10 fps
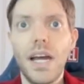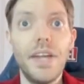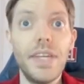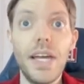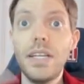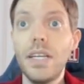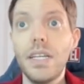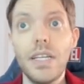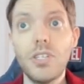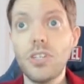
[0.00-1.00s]
And then
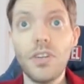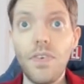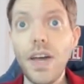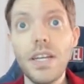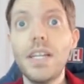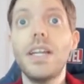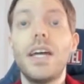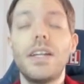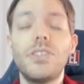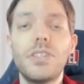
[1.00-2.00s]
he's just fighting
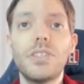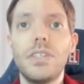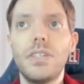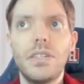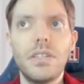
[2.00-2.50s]
and just